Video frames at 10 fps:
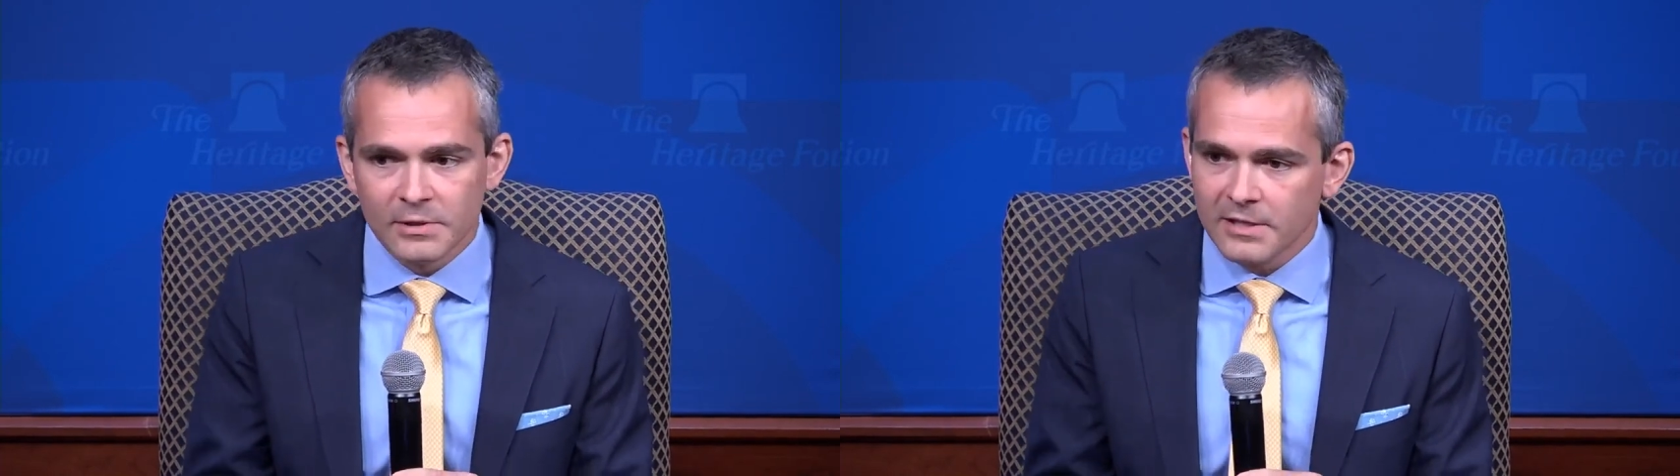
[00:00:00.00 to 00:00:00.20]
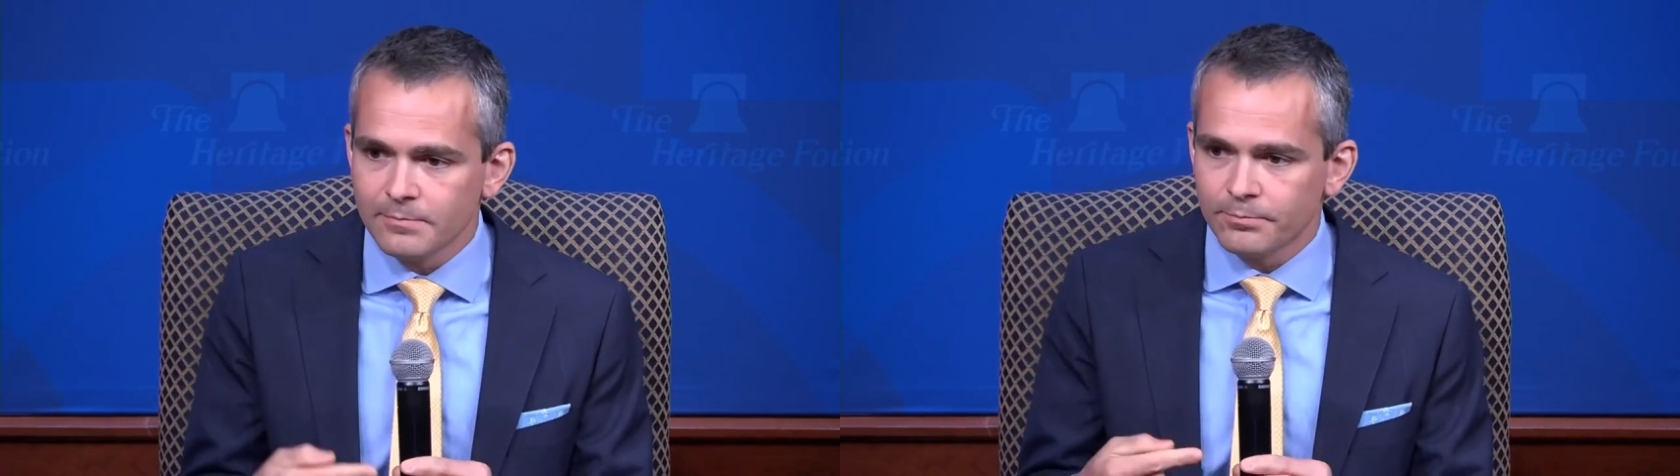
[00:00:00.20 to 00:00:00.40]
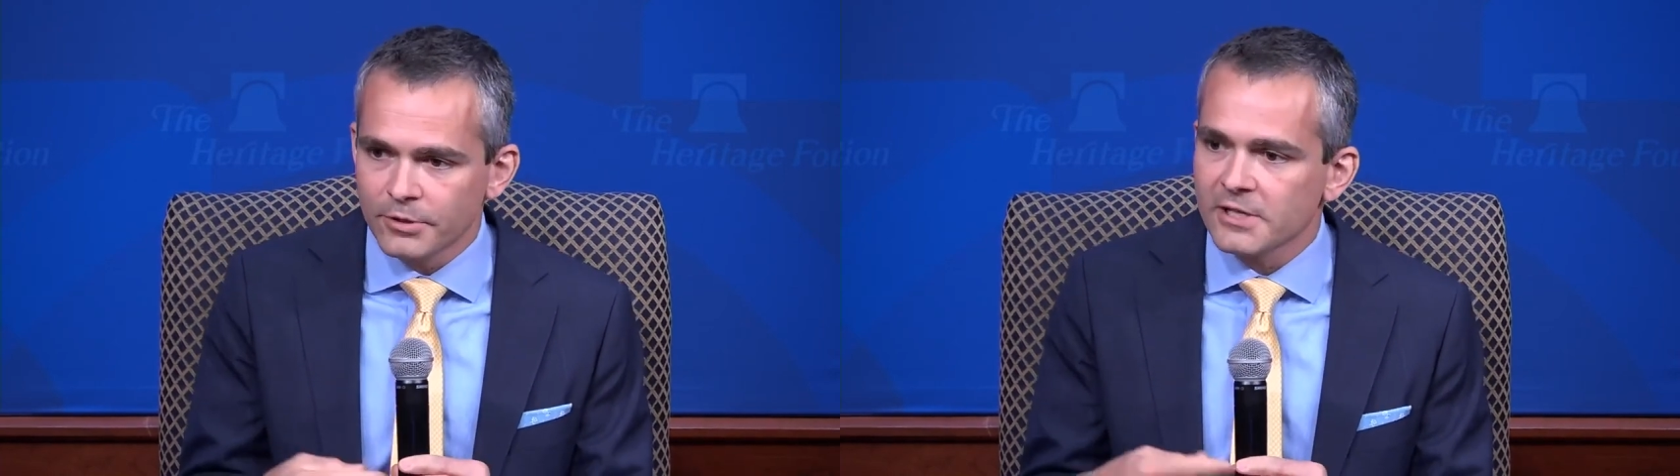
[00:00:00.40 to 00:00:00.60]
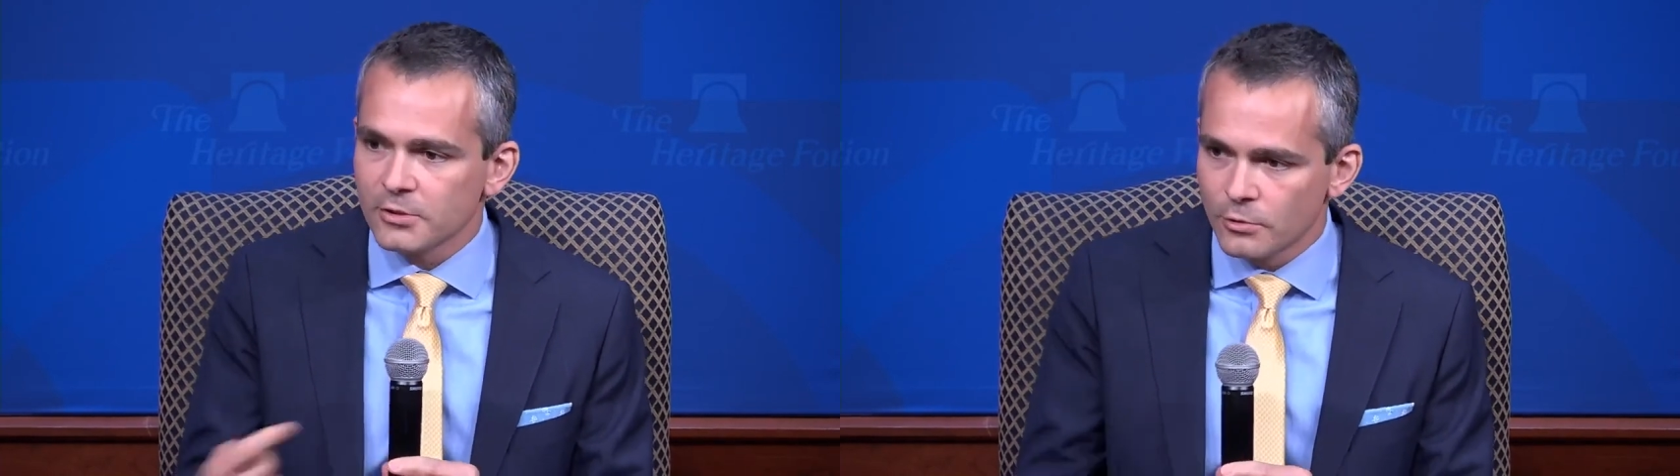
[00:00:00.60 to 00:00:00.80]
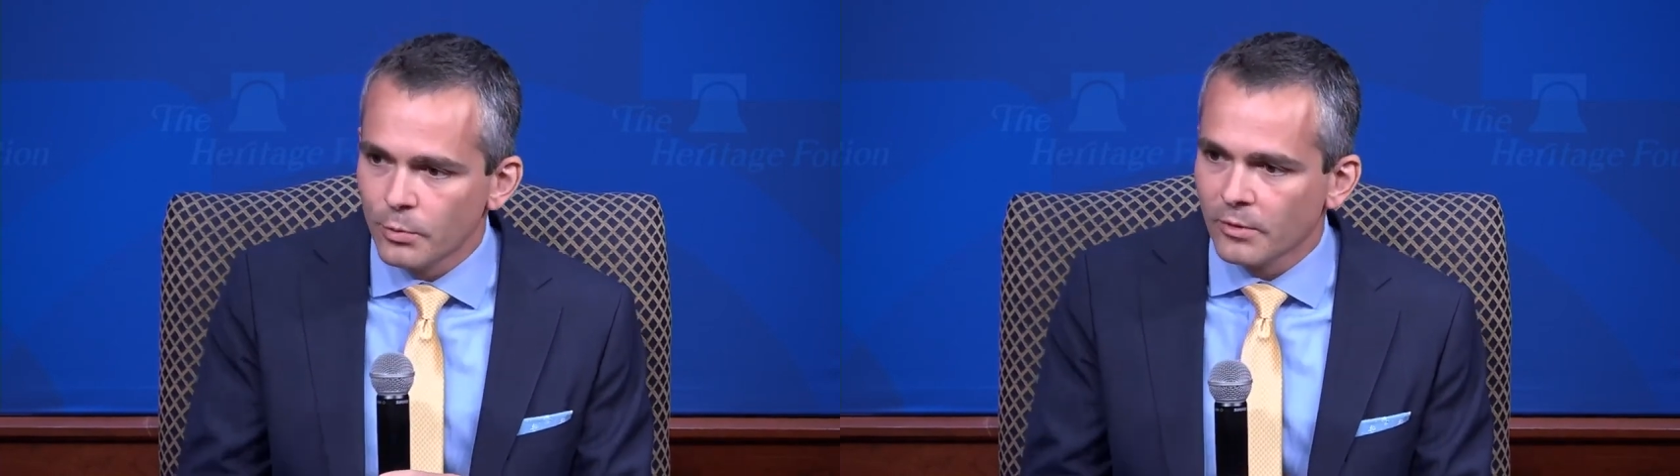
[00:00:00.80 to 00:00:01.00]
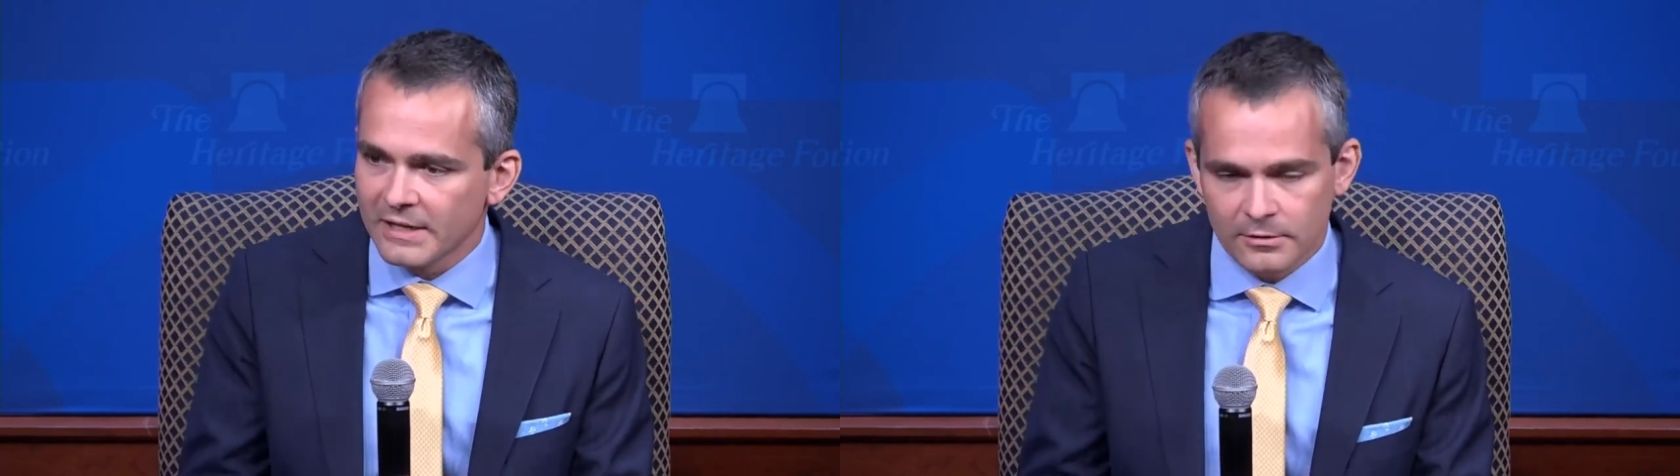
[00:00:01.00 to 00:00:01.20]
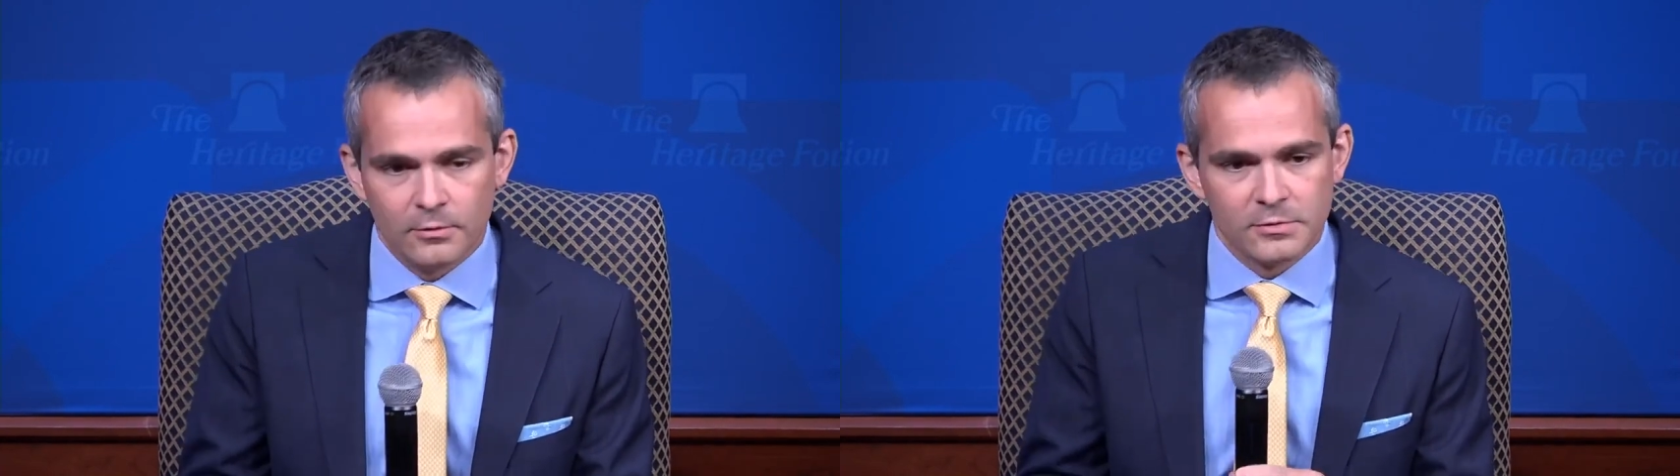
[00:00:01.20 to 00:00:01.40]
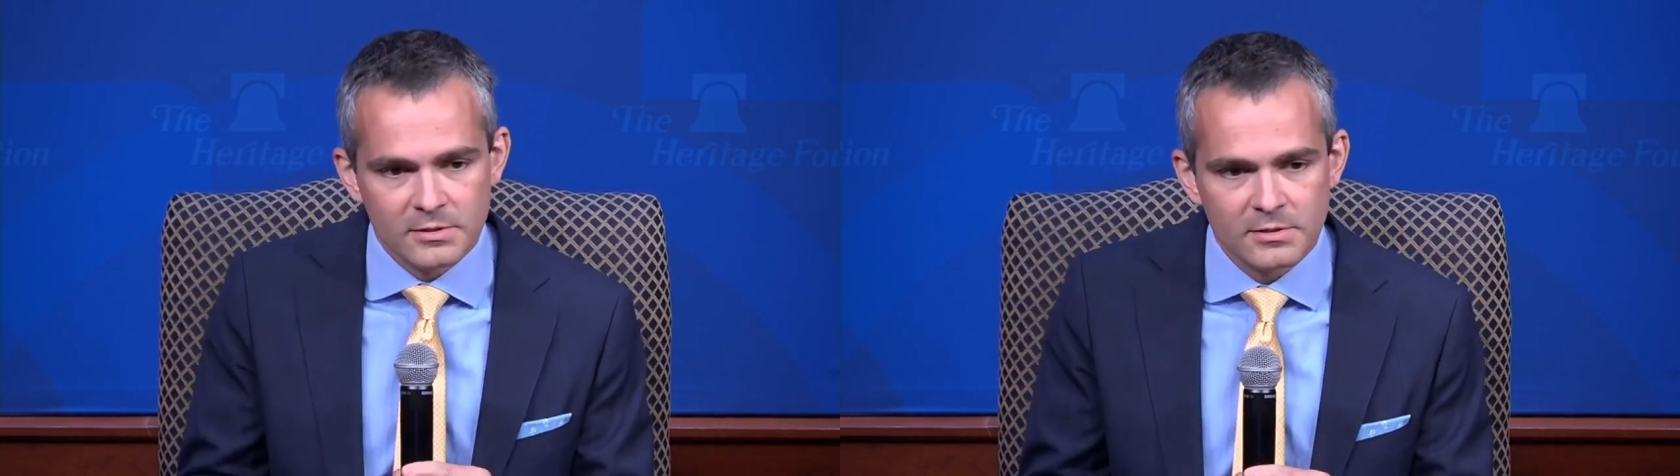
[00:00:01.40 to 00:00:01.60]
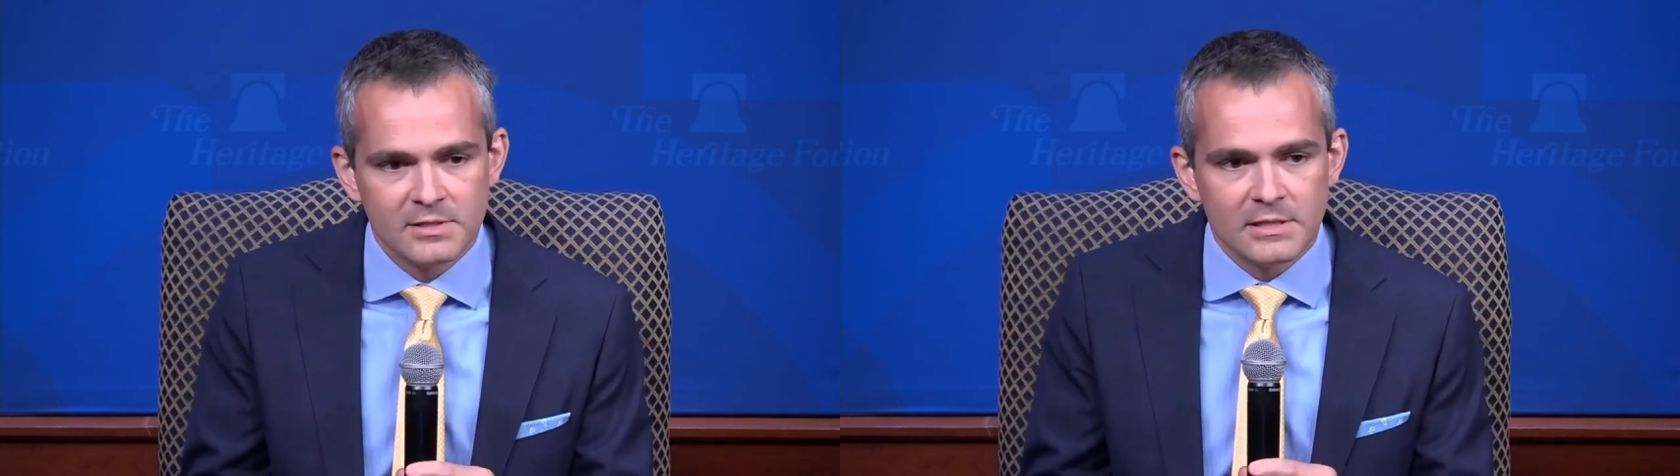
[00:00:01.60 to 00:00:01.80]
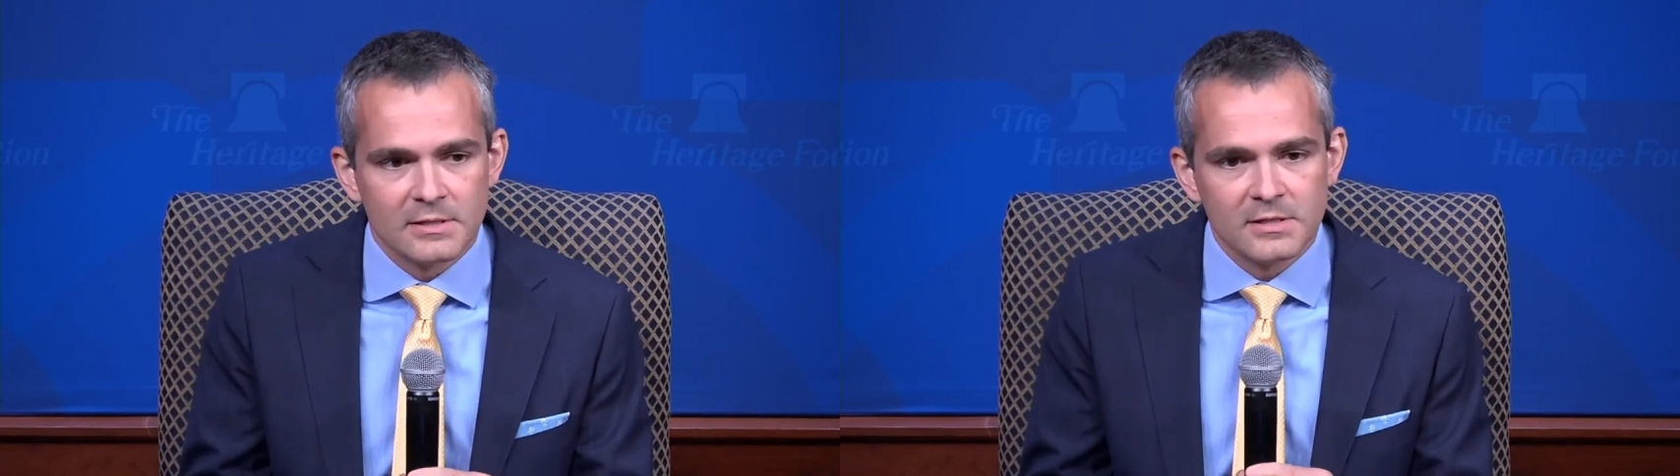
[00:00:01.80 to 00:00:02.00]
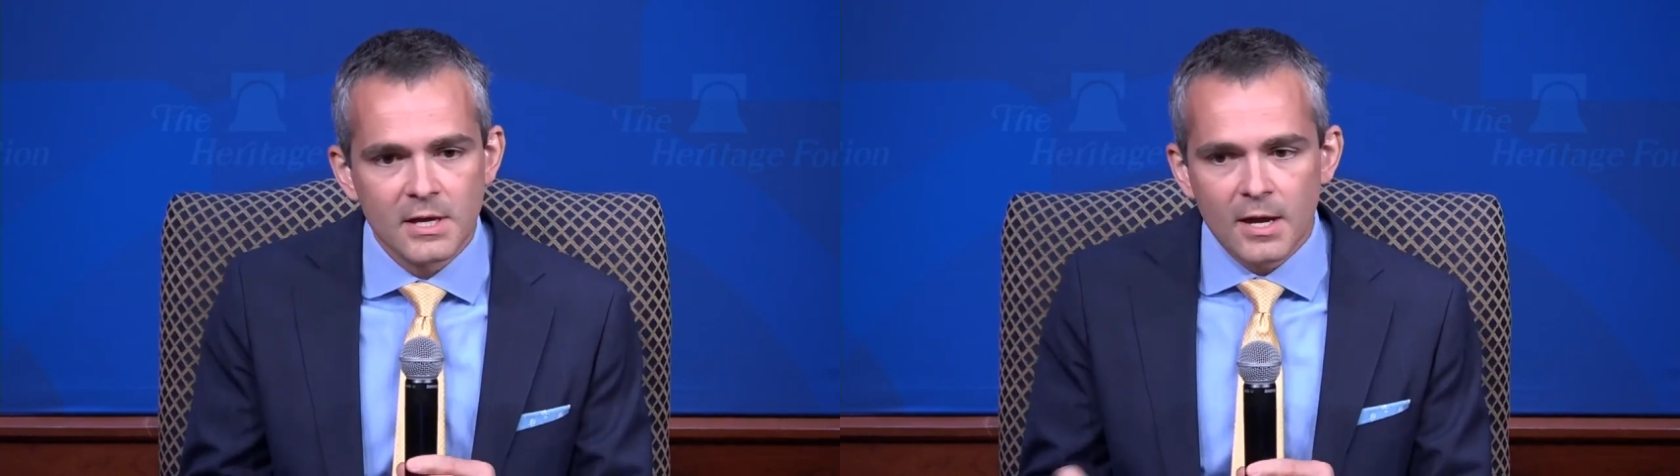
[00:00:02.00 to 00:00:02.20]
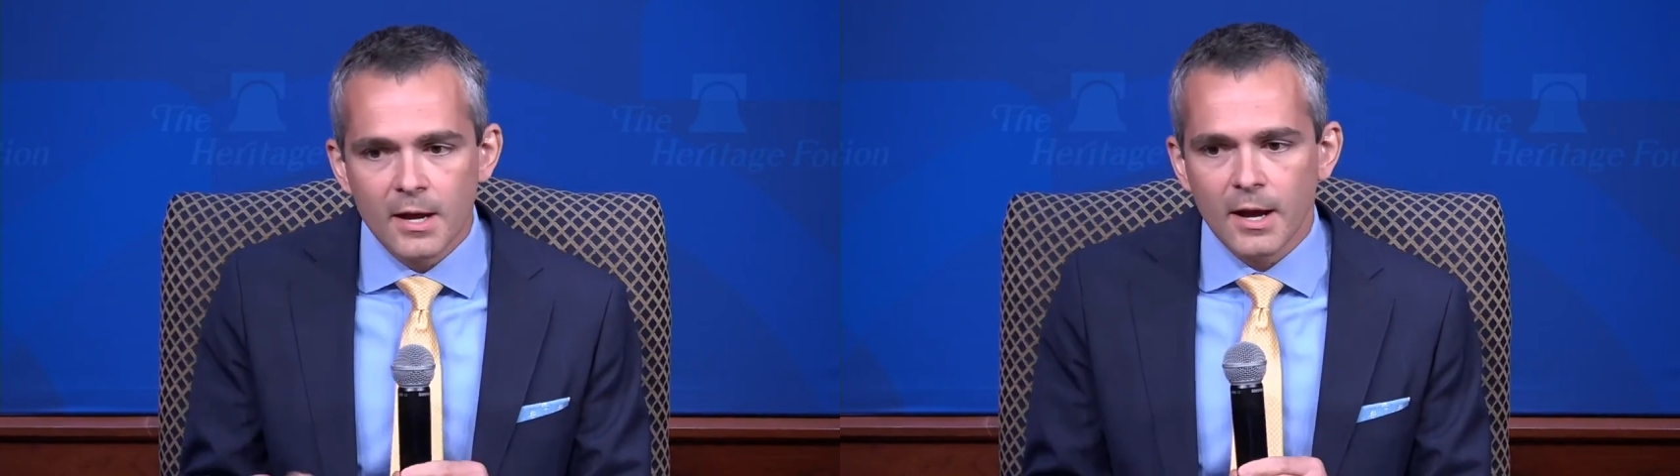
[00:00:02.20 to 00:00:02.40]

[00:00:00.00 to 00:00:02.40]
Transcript: we can predict who will get those seats.